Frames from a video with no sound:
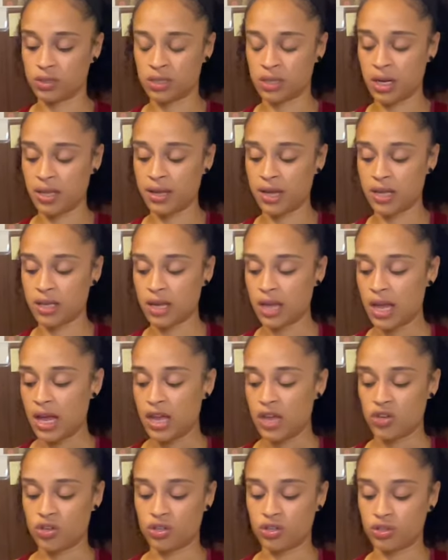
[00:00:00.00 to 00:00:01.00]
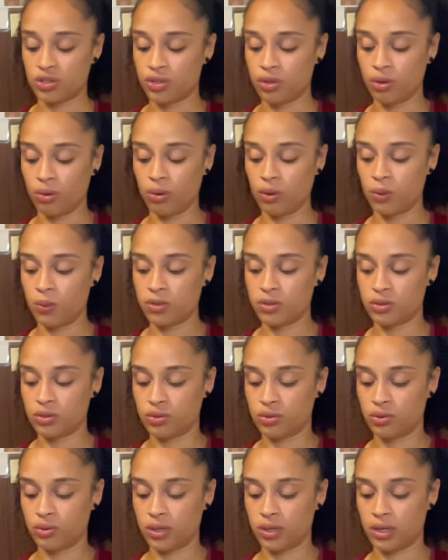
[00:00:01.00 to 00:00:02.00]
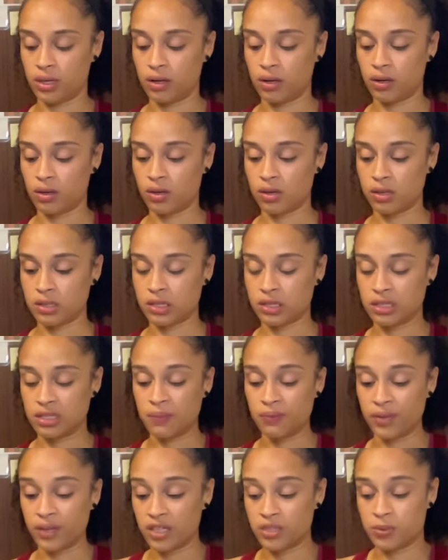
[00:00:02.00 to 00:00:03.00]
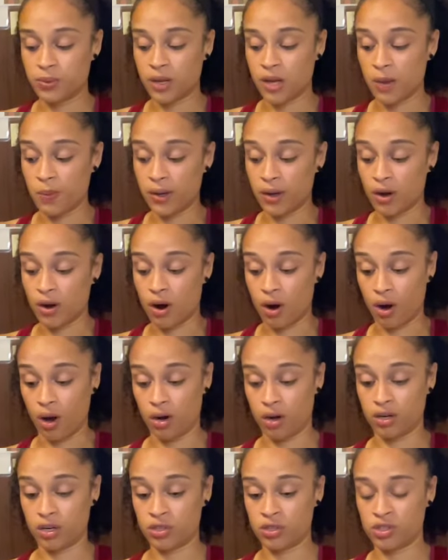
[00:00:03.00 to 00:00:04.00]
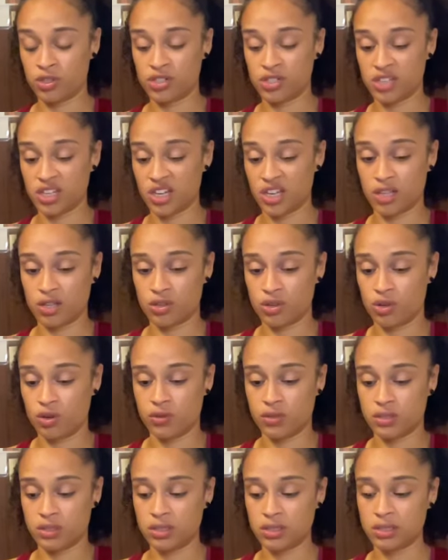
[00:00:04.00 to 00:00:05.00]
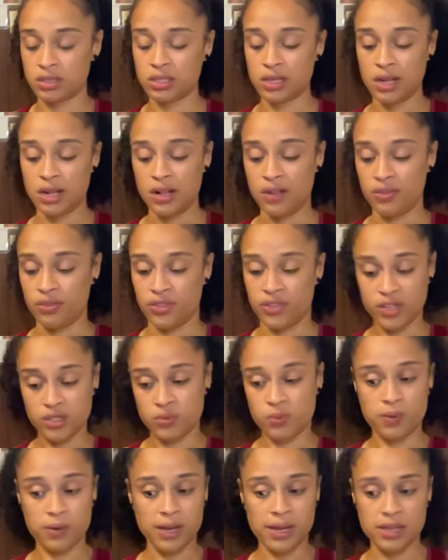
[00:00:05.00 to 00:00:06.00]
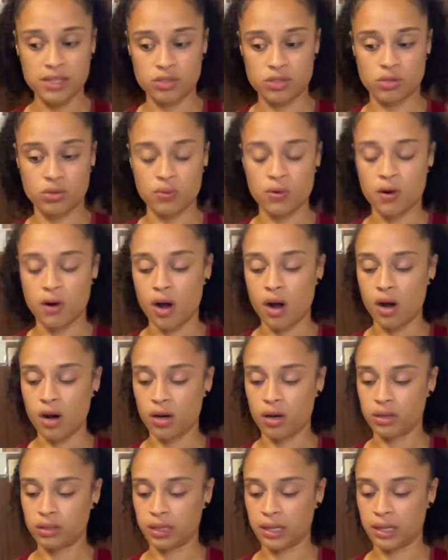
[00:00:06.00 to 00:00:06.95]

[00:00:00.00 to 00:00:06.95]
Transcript: Yeah, that you're you don't know what to do here because something is becoming hard, and you're just like, yo, this is this way is too hard.